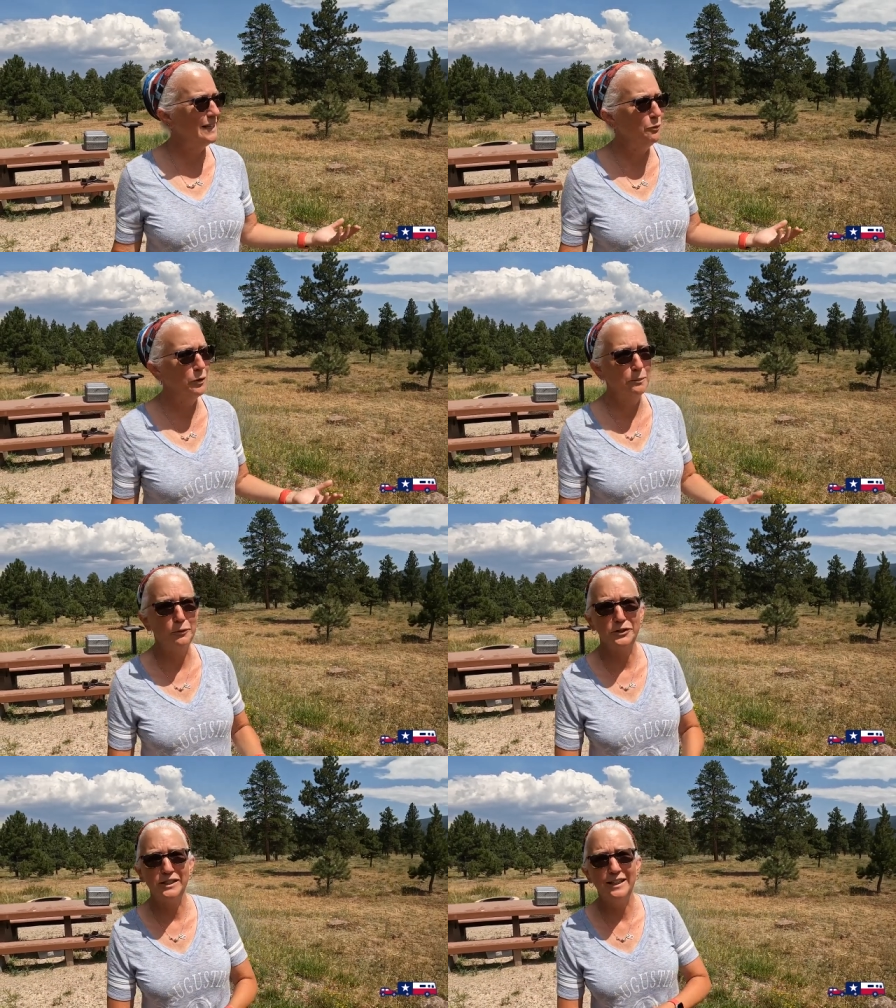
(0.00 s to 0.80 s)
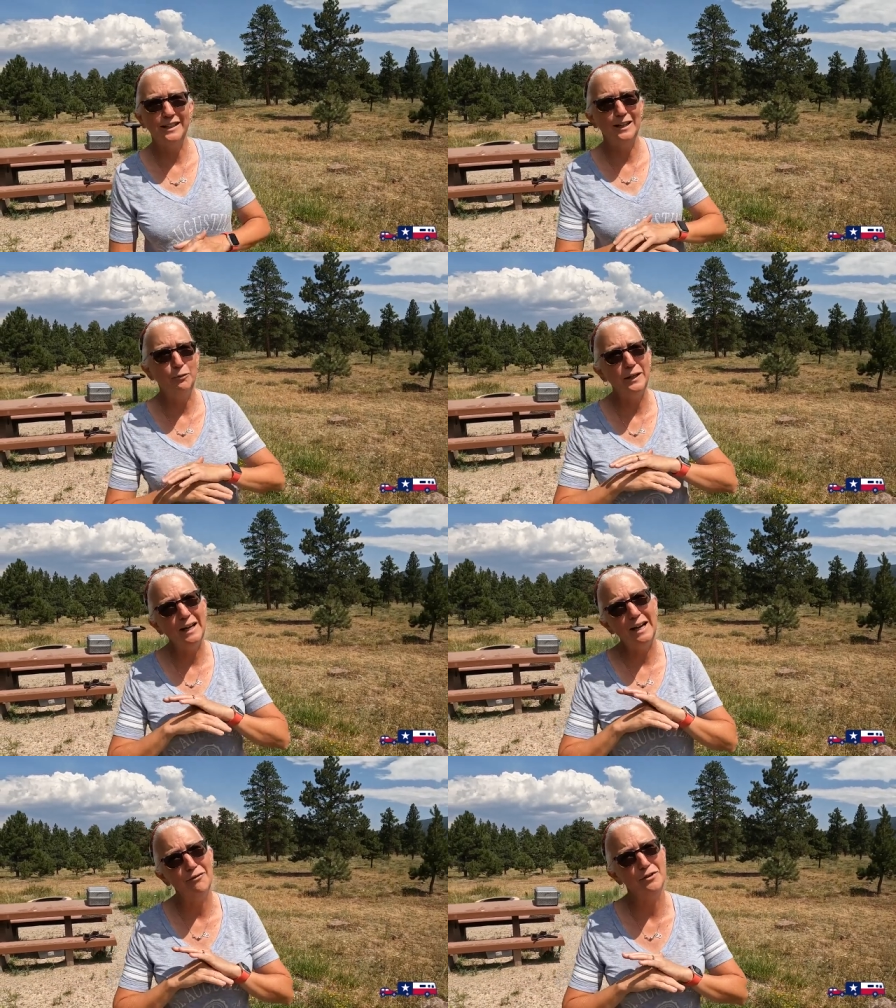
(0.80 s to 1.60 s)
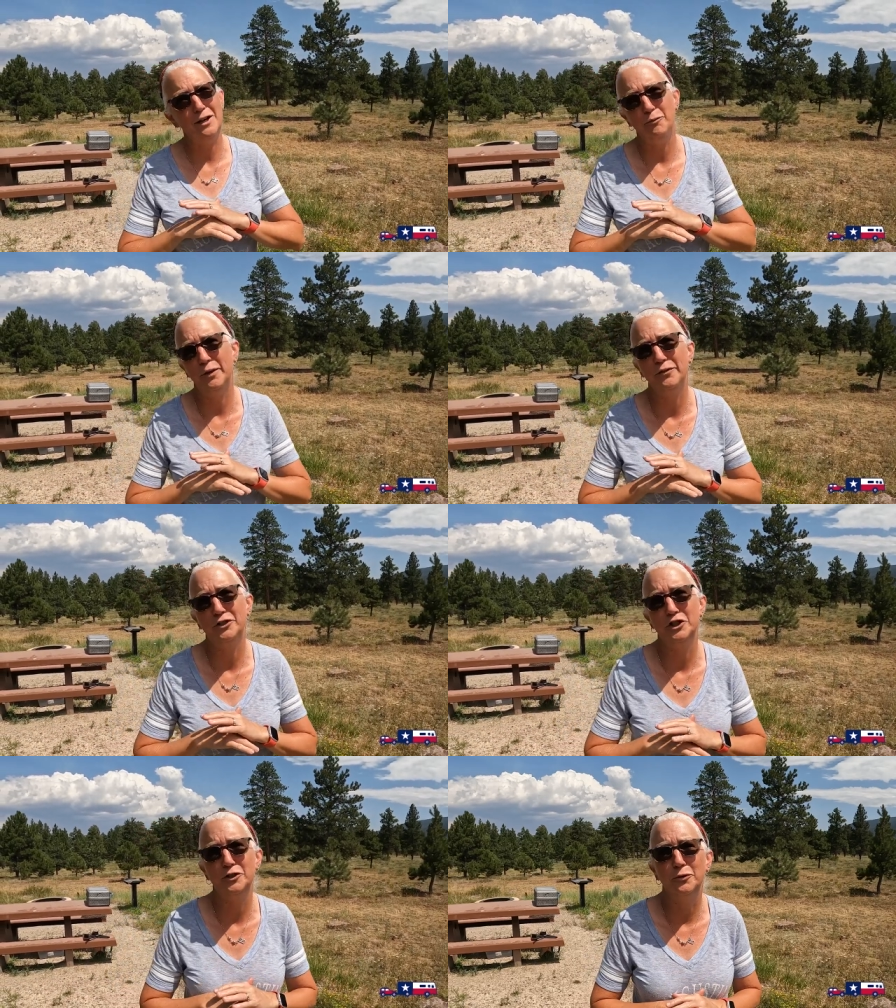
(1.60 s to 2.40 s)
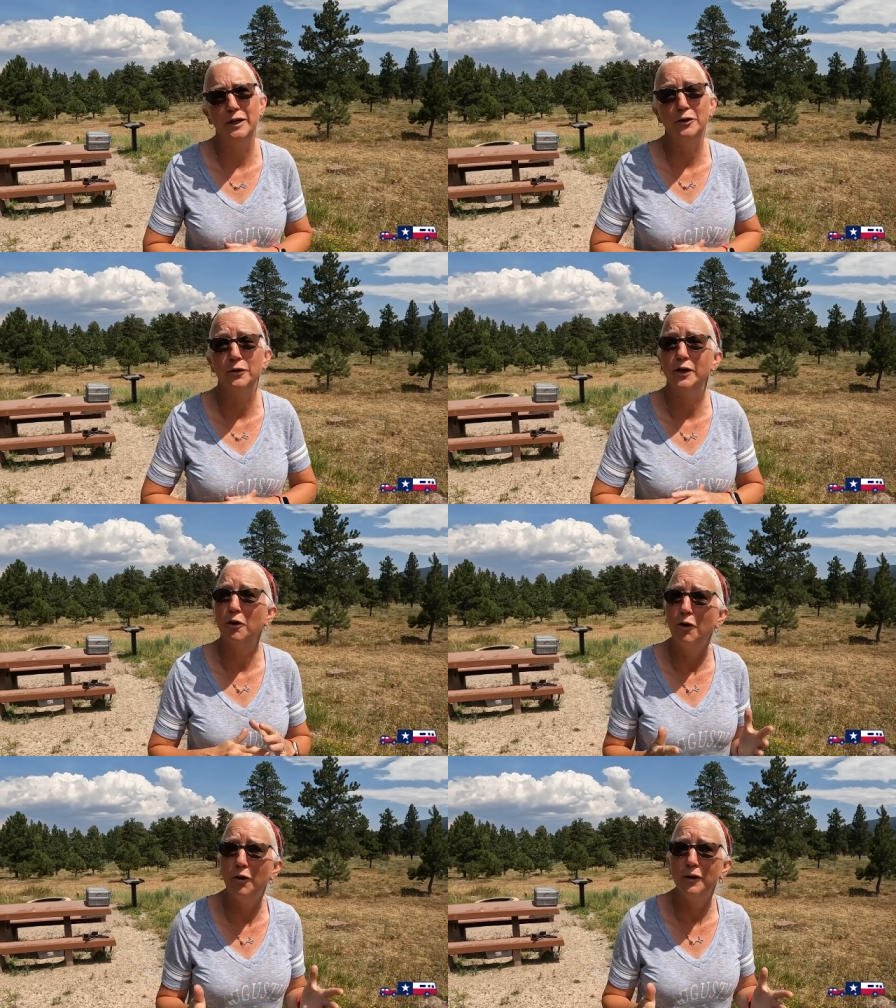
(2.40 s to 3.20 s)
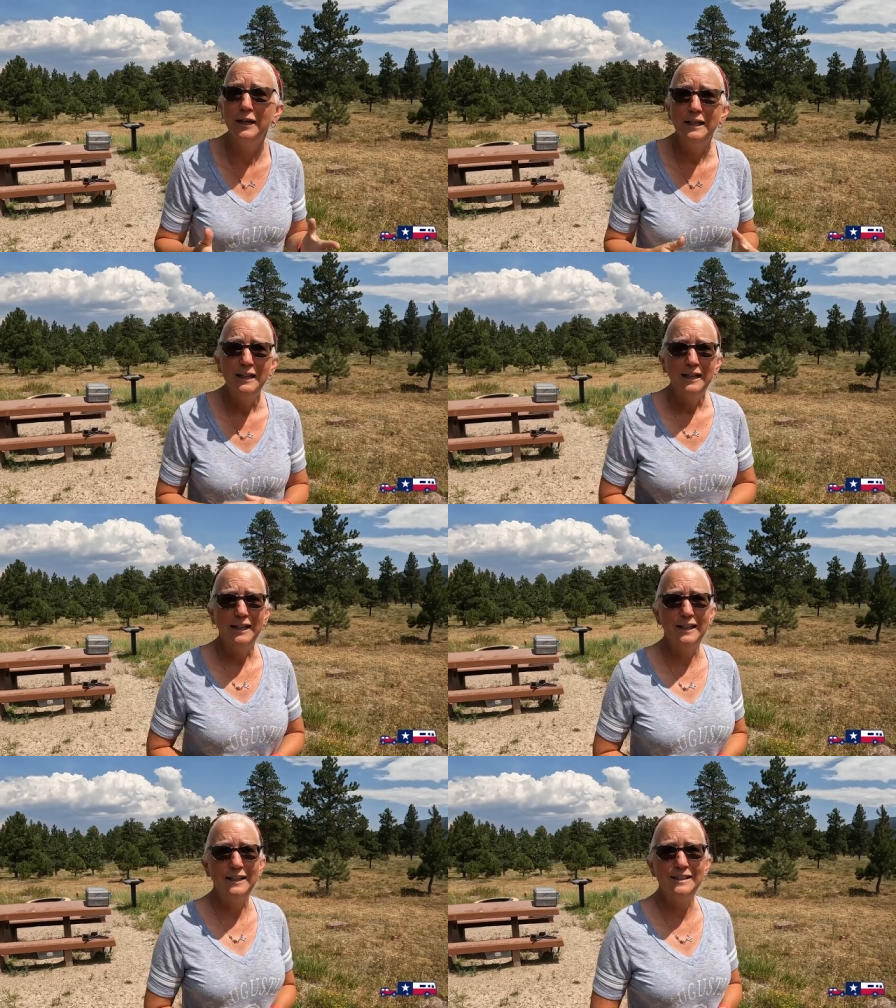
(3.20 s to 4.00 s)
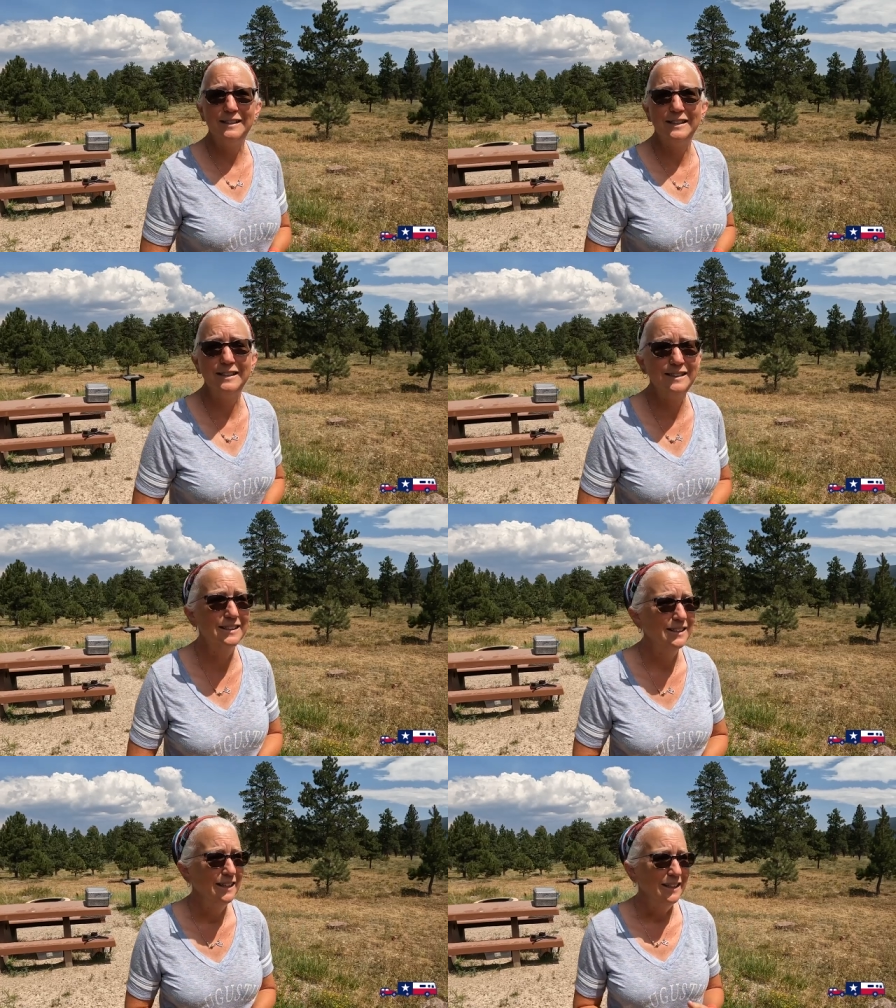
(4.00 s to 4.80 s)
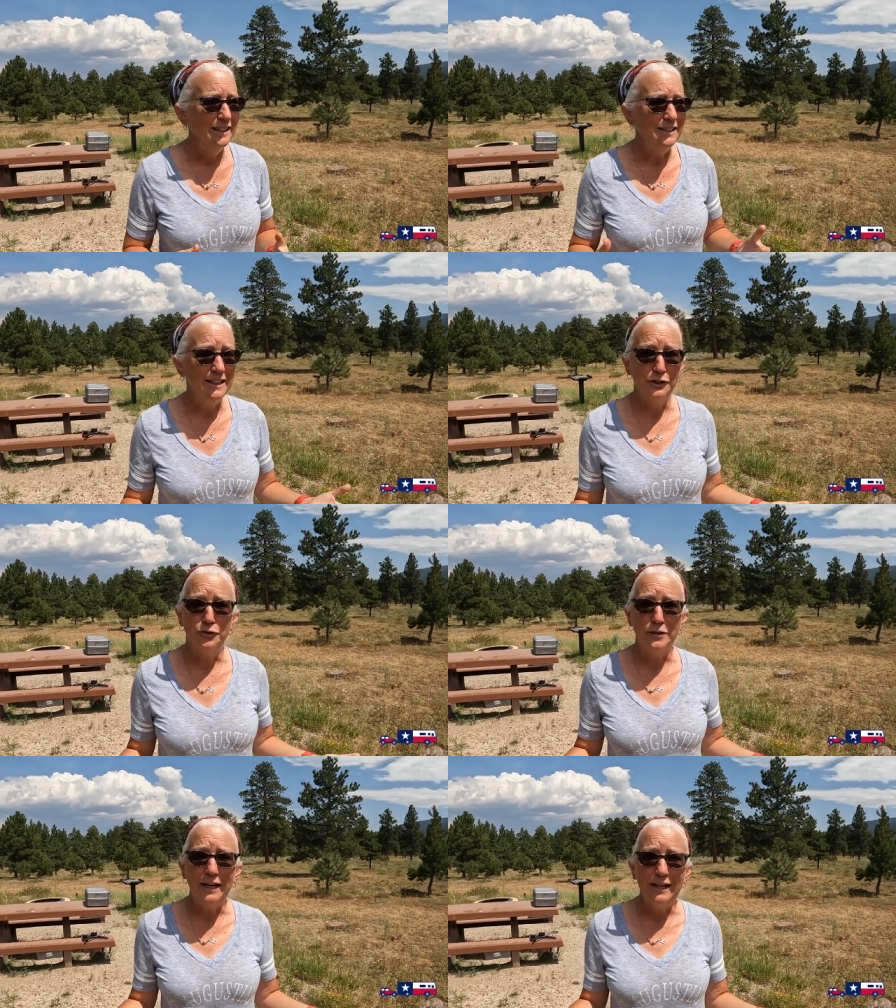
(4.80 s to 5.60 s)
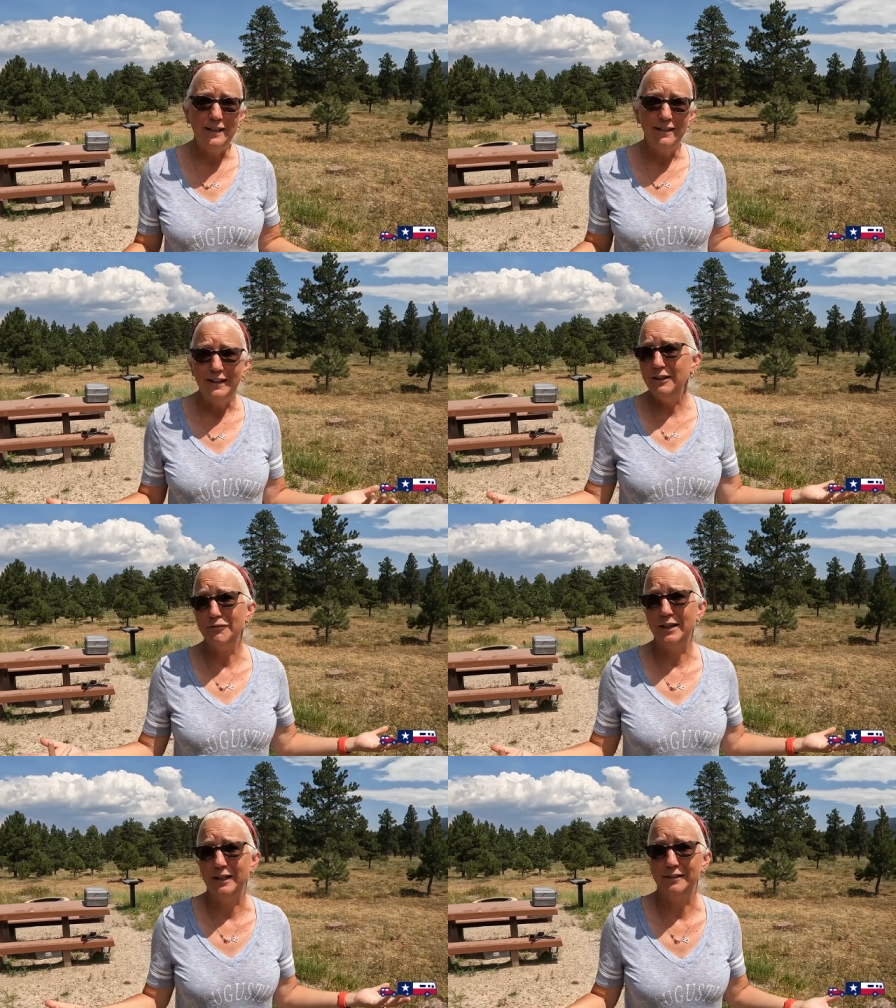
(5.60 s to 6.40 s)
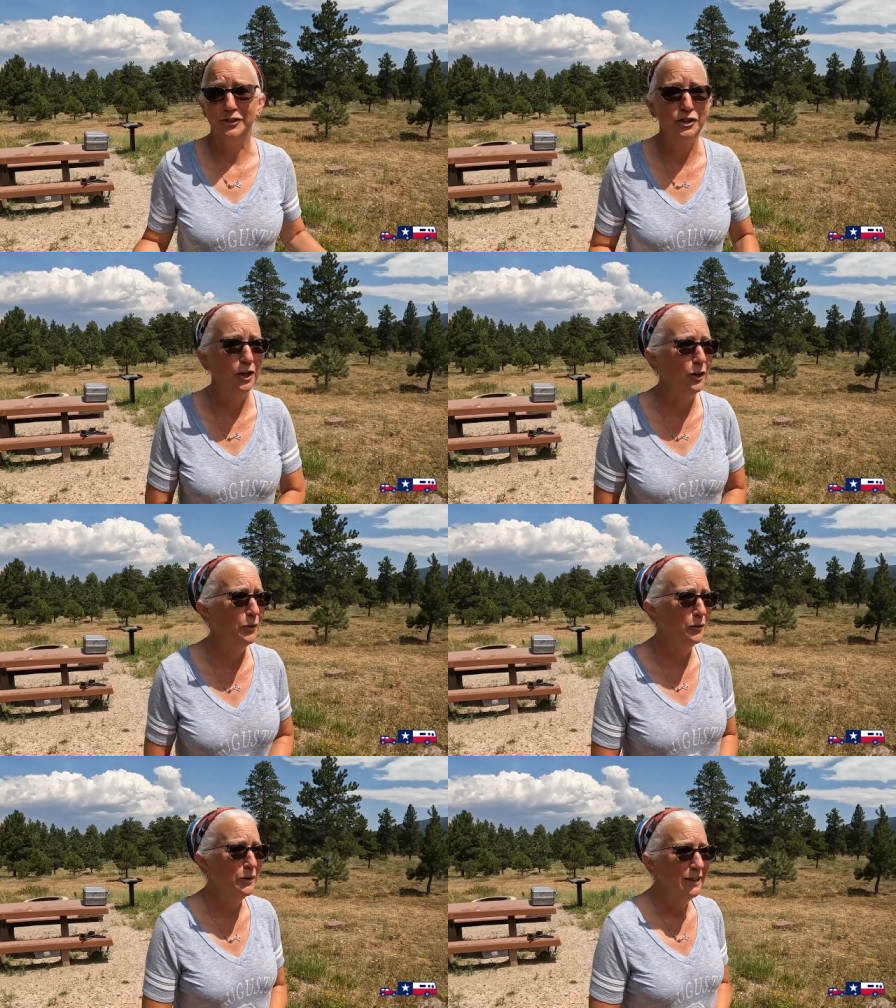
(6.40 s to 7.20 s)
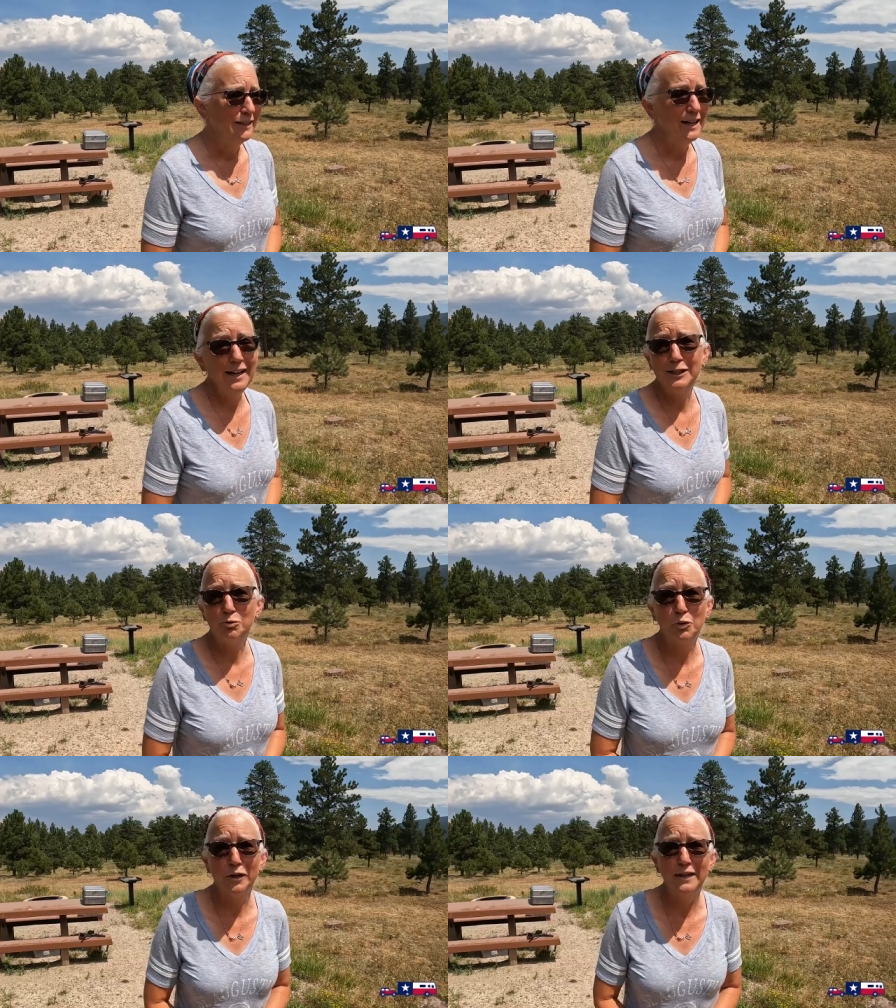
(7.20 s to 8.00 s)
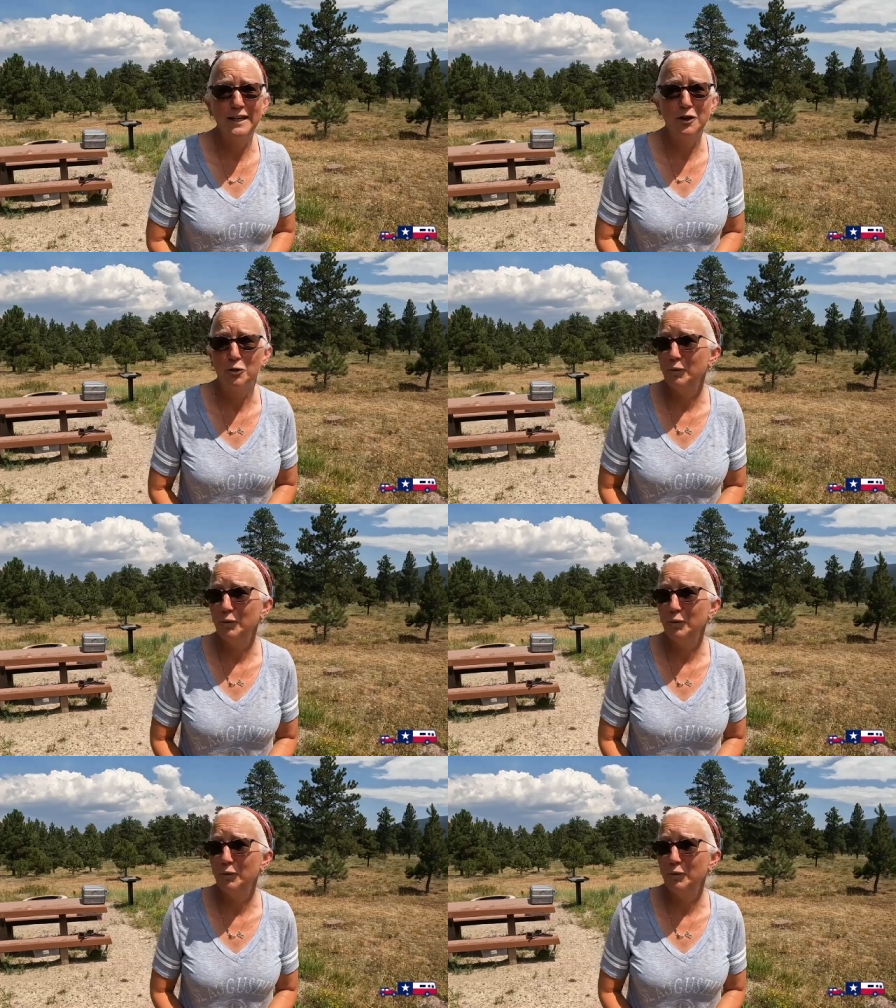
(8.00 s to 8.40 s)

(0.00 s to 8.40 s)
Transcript: 81%, and we have not run the generator at all uh, since yesterday evening. So, yeah, it's working out